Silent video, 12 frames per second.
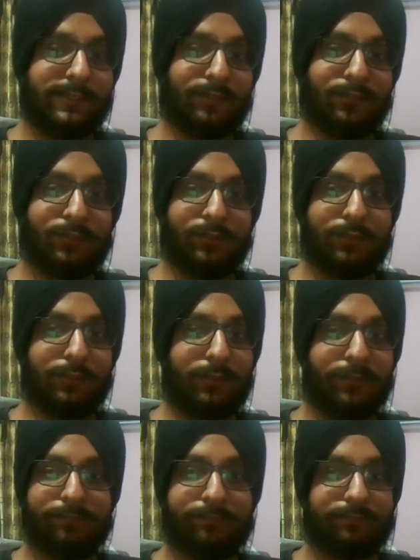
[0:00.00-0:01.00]
So
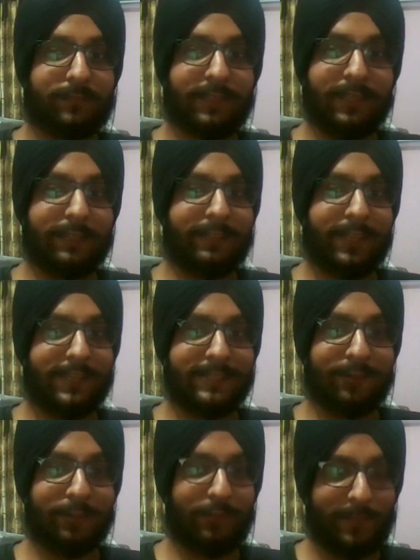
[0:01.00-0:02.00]
yeah, that's
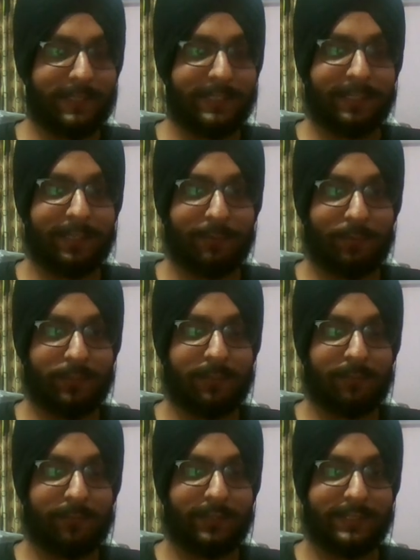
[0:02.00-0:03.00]
how you basically approach a
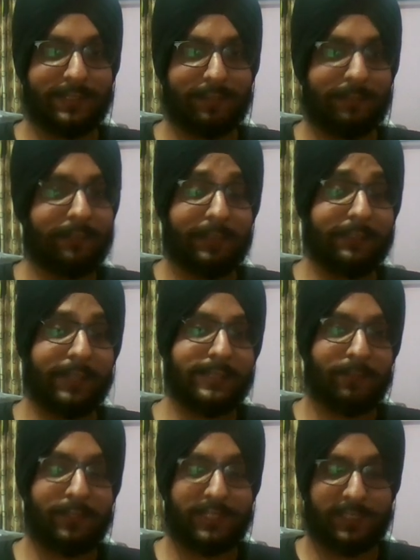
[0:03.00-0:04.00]
professor. That's
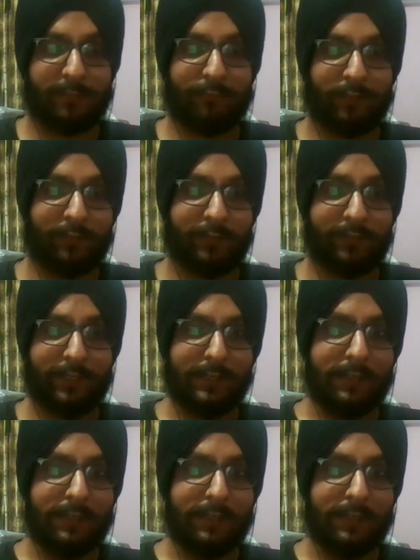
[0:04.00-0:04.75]
the most straightforward way.